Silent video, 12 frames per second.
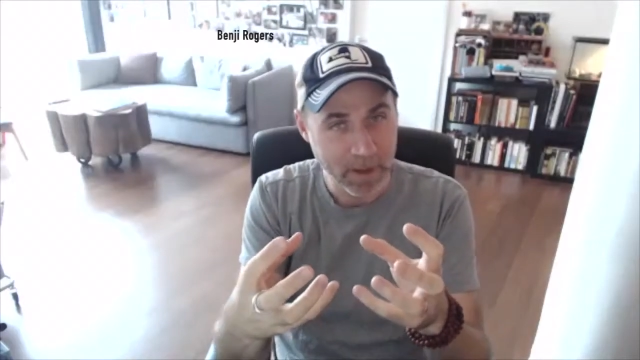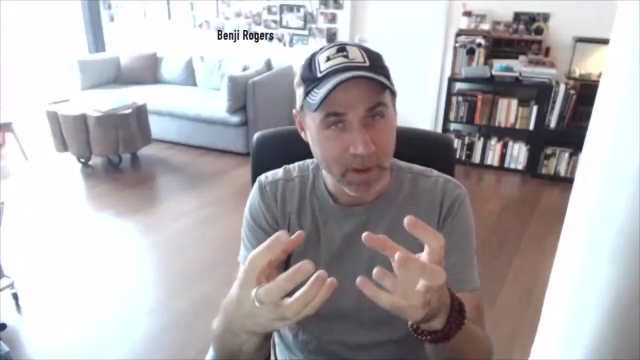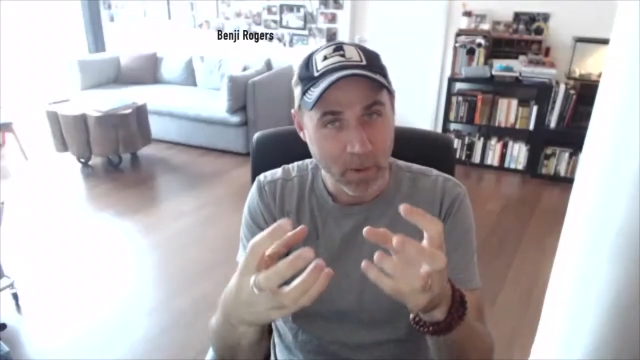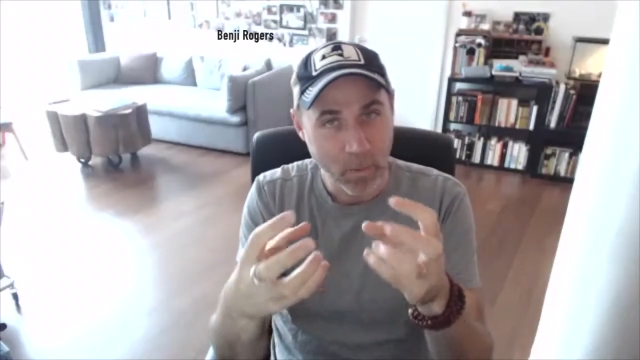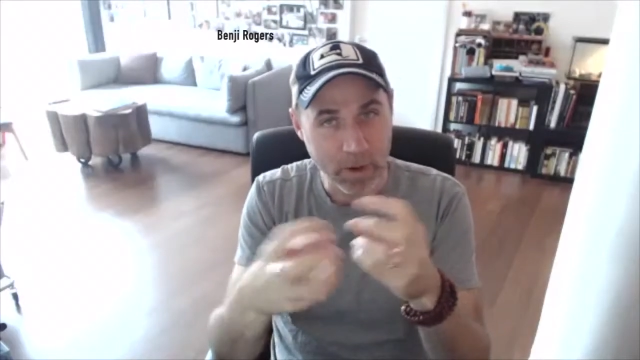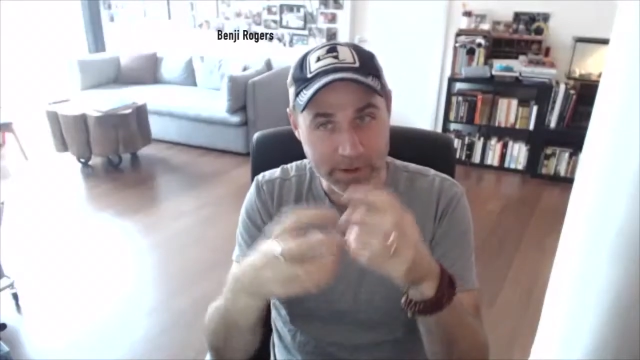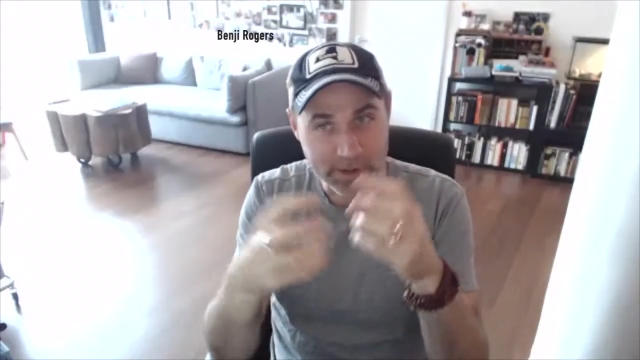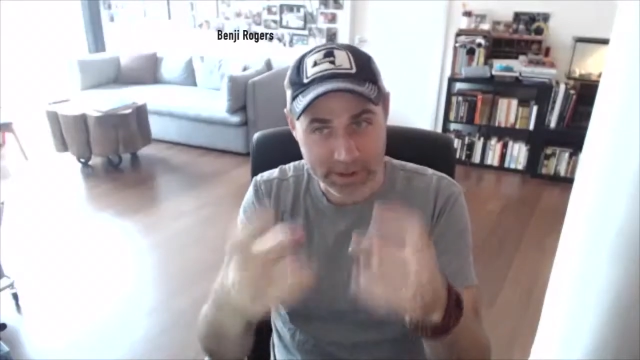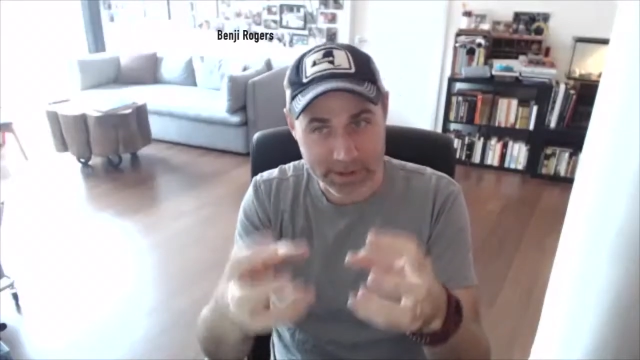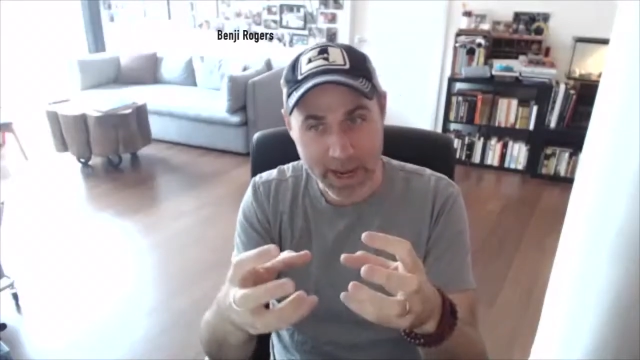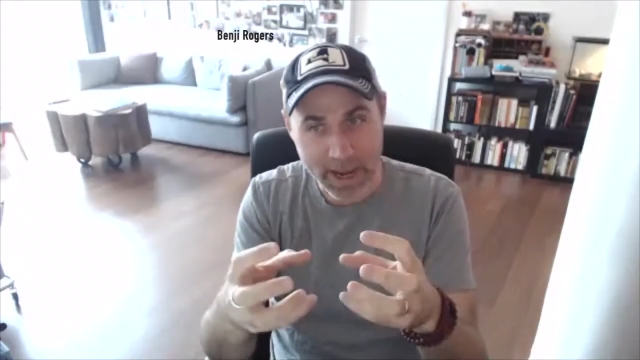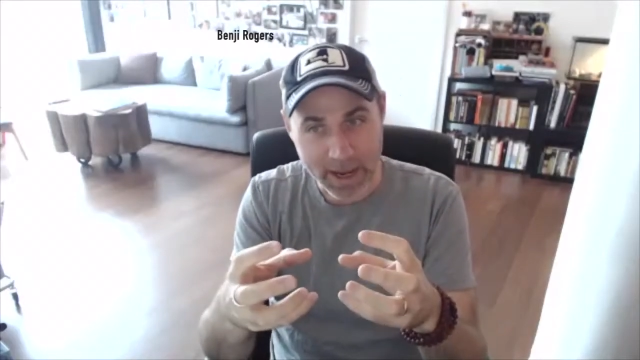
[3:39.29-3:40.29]
Whereas
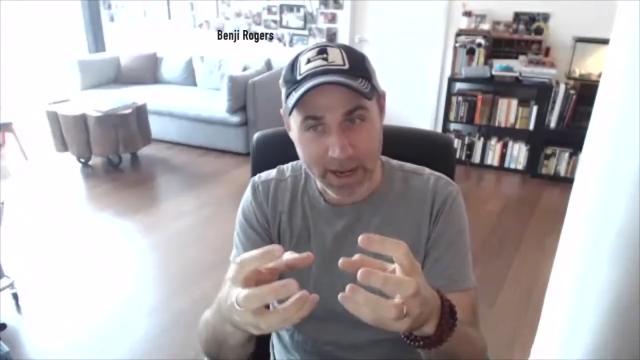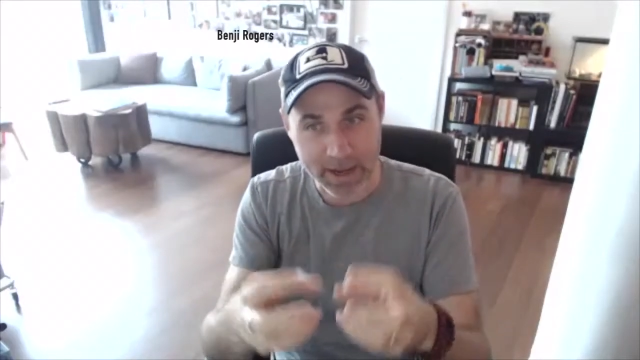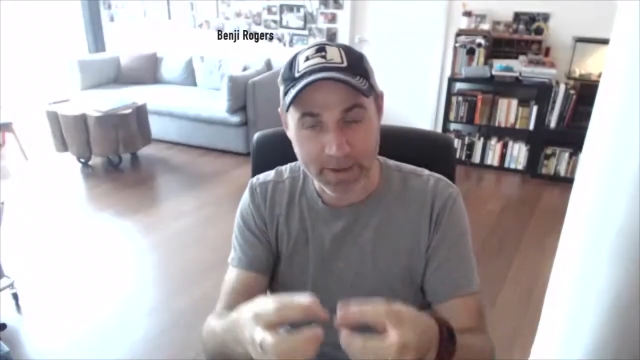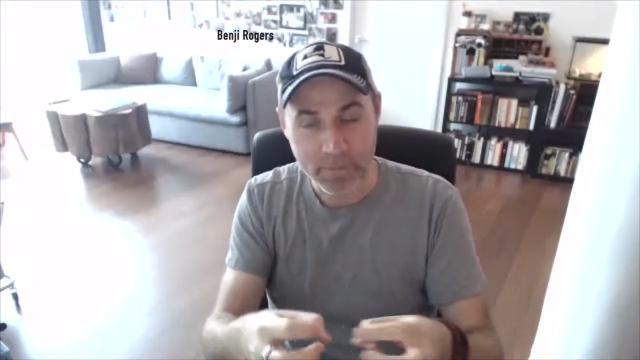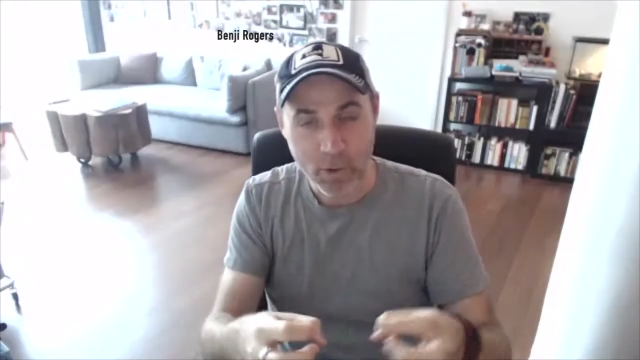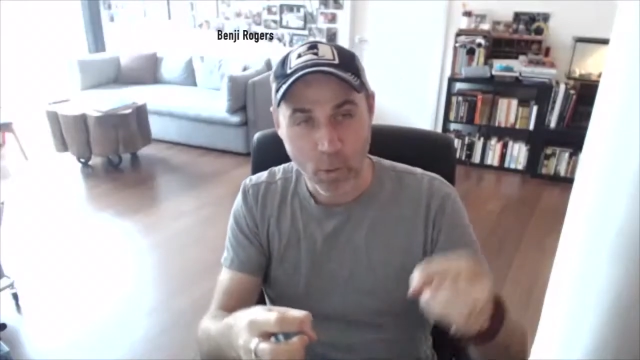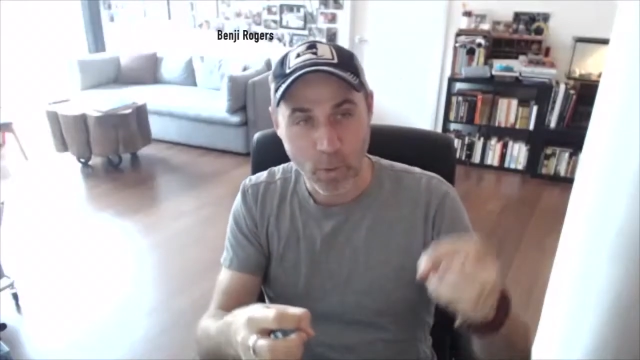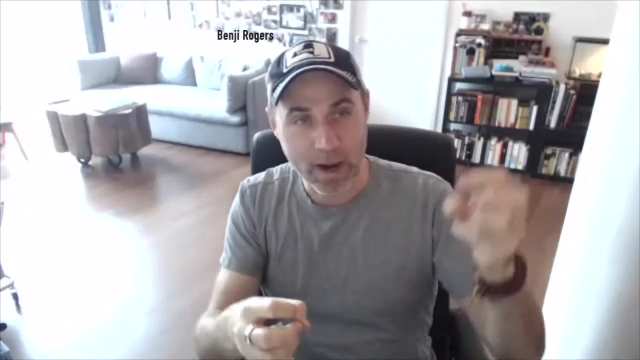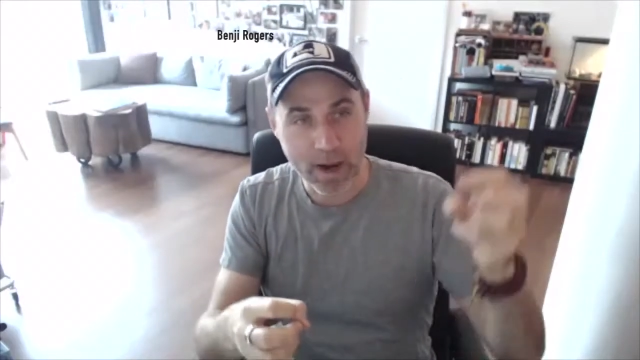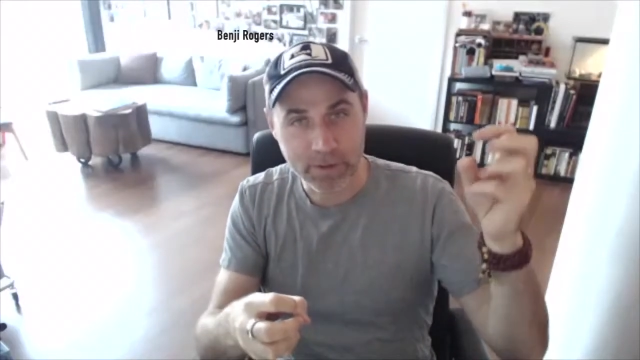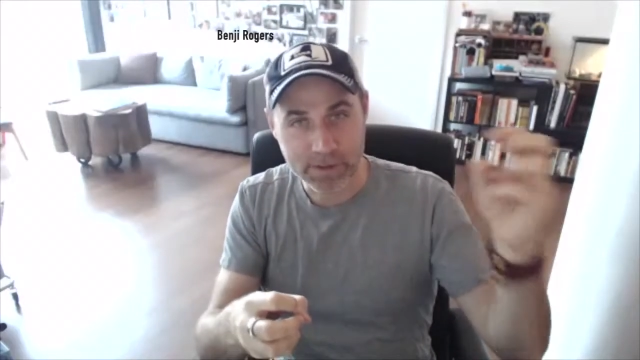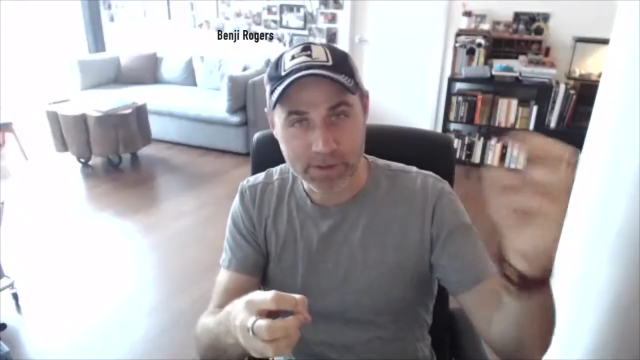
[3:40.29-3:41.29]
today, we
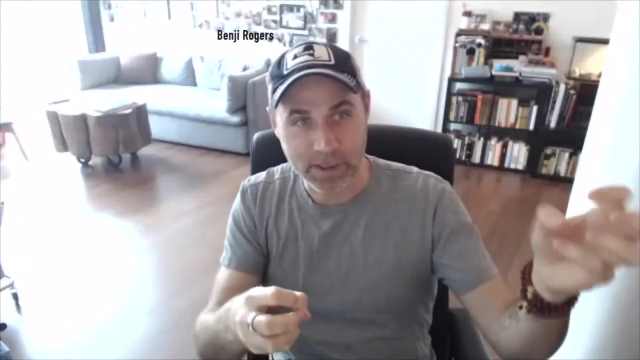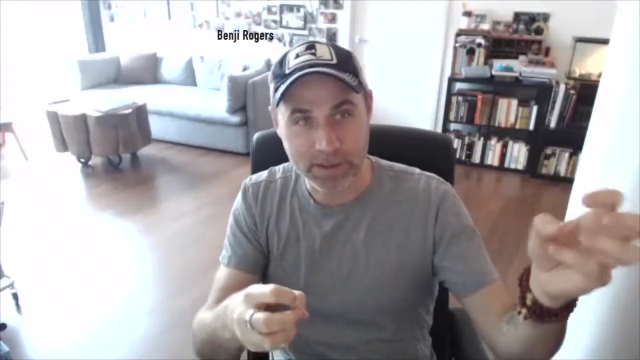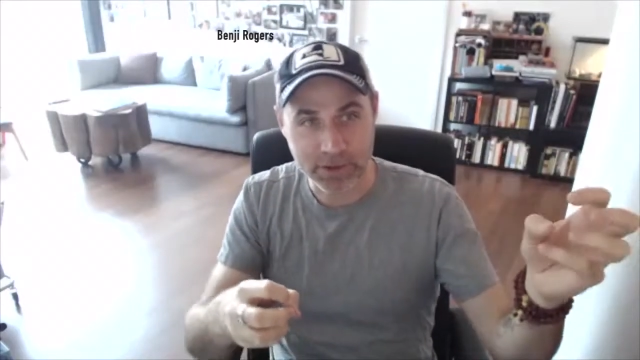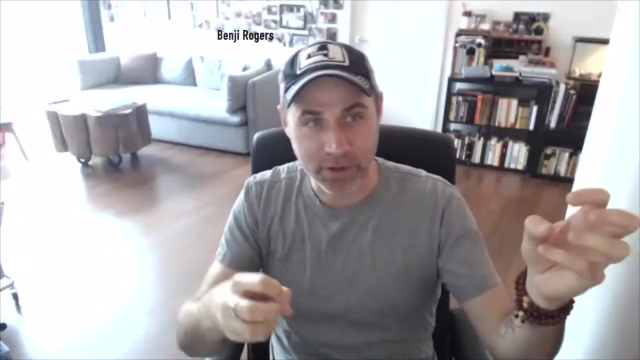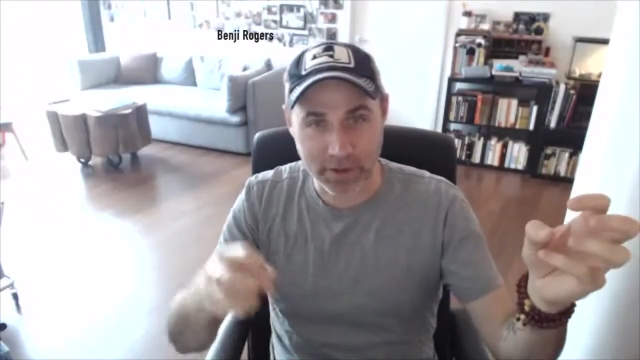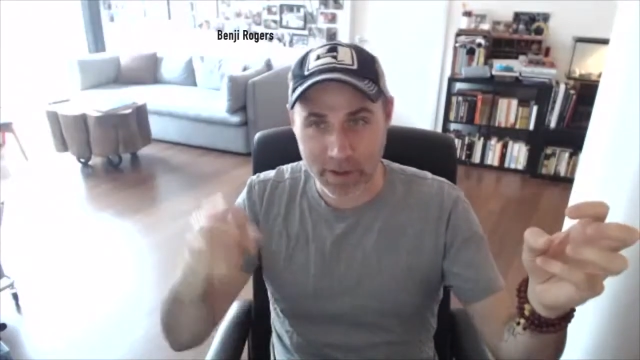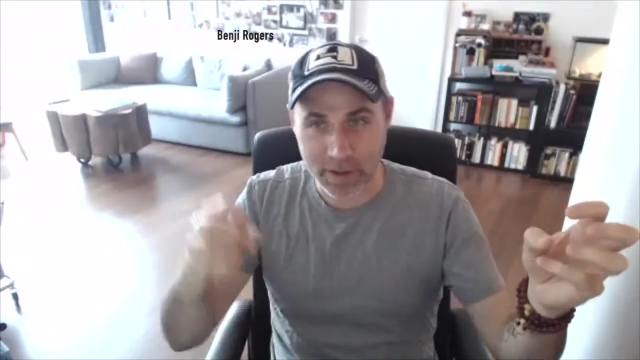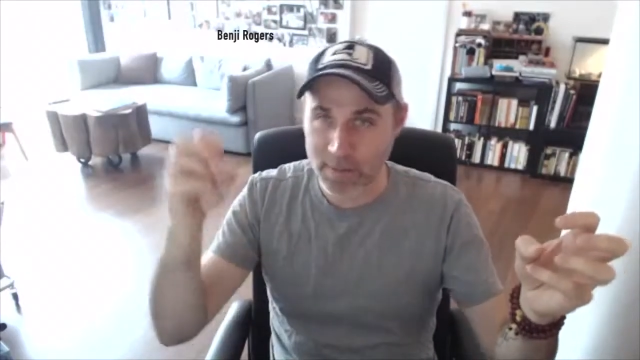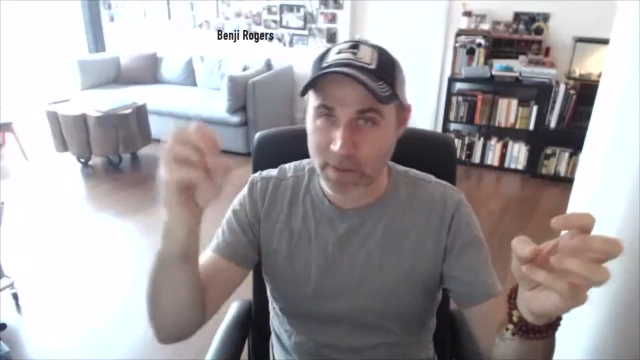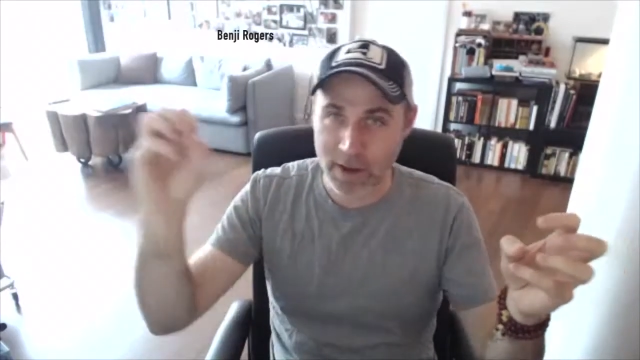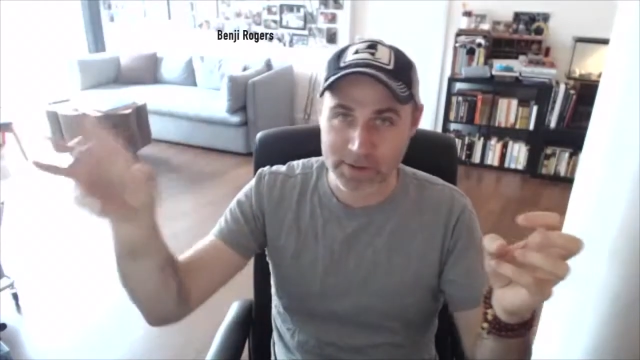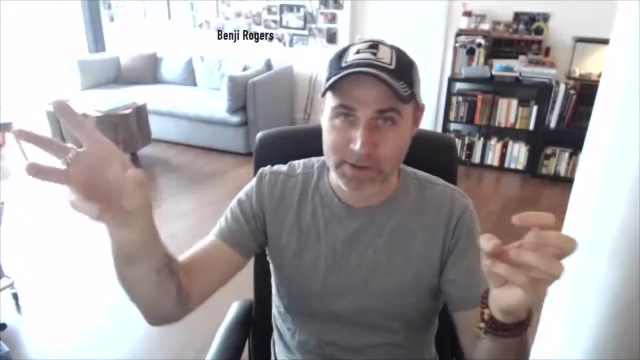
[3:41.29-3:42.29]
have to send each other
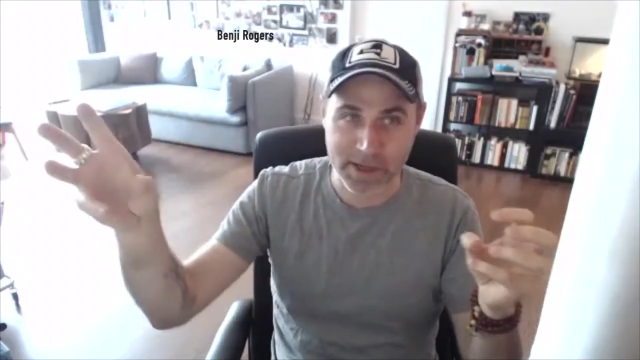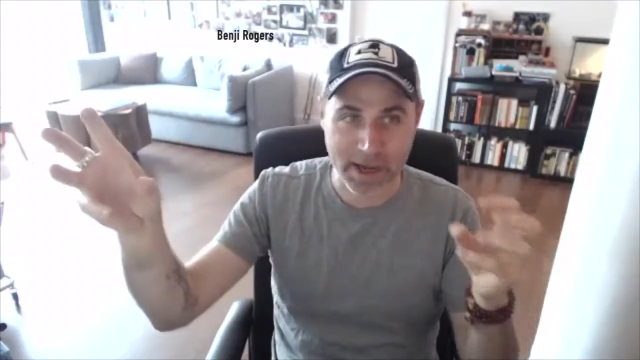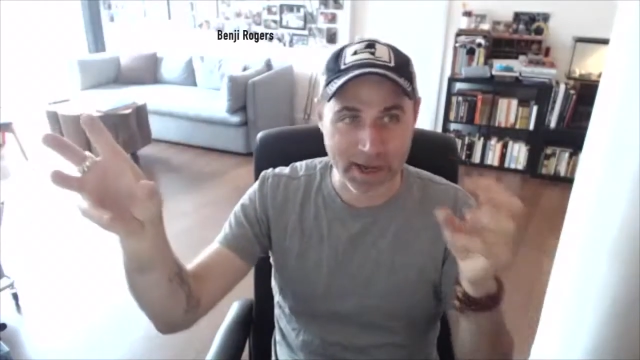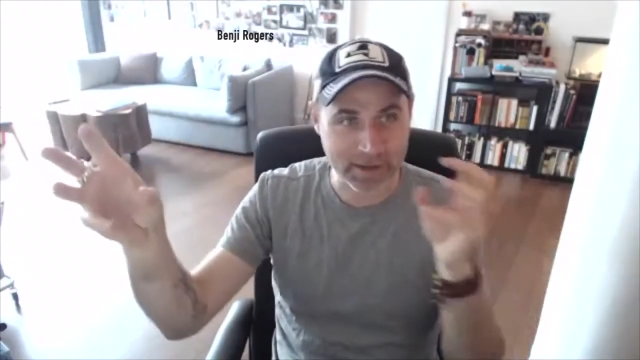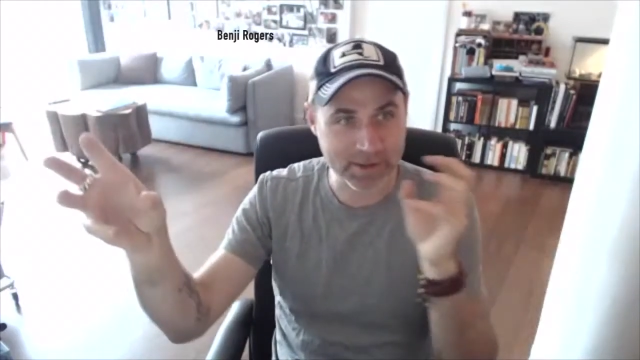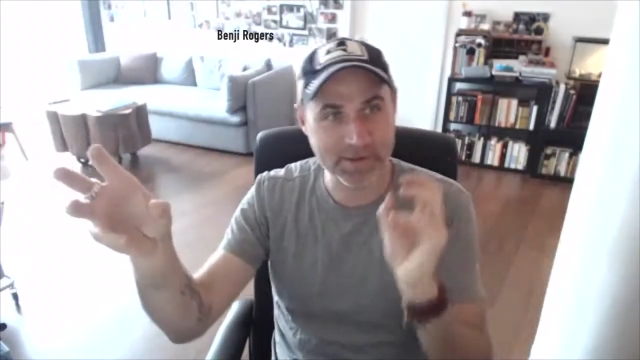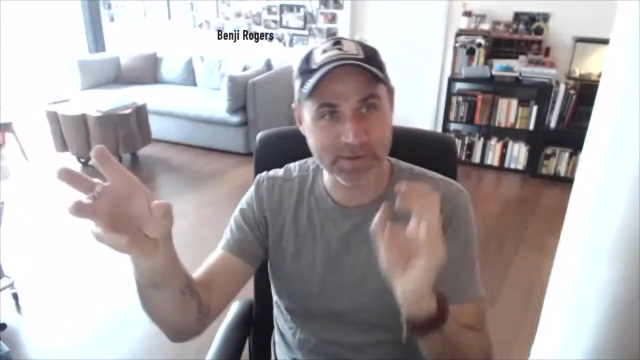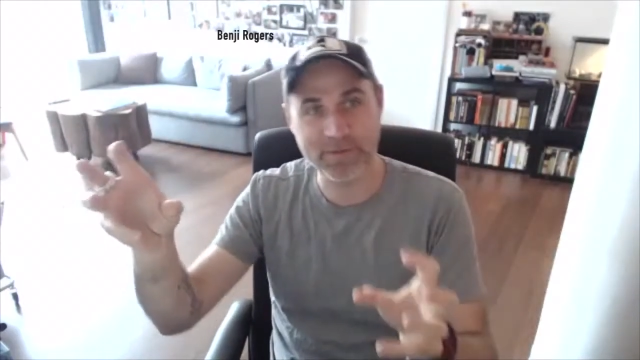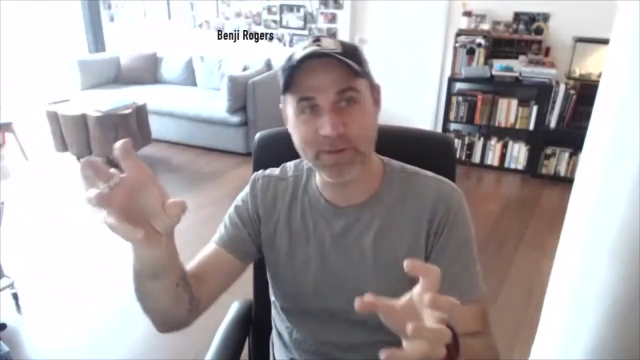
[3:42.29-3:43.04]
emails, texts,